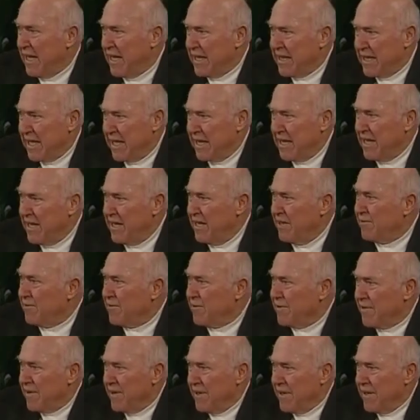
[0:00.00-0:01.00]
that if
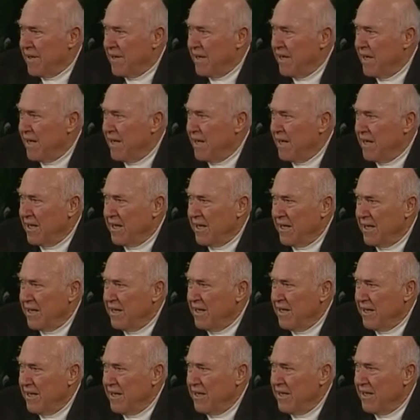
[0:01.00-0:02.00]
uh,
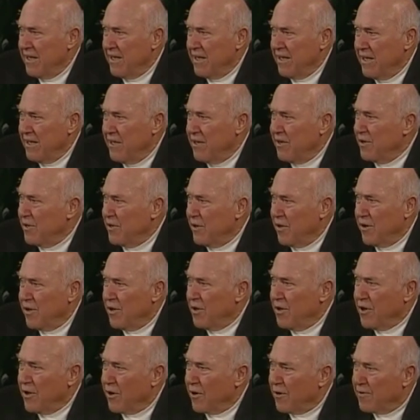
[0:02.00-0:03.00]
you know,
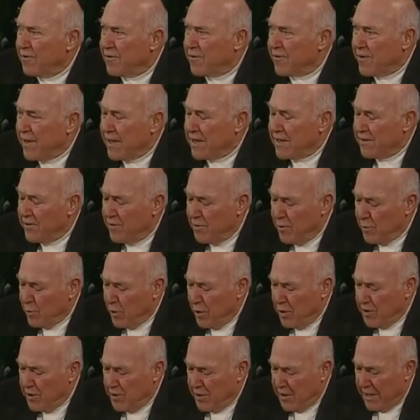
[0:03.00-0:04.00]
you're a friend of the
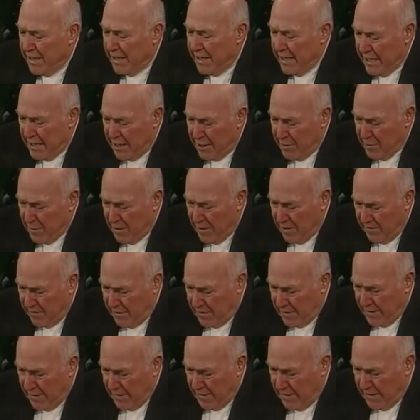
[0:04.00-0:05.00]
world, you're an enemy
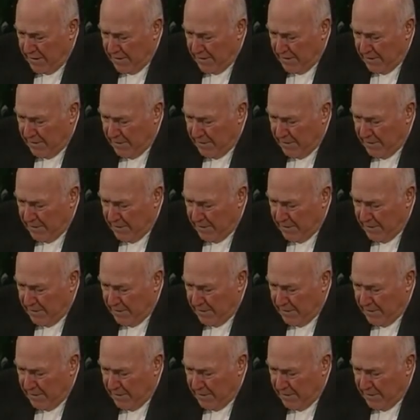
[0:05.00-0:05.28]
of God.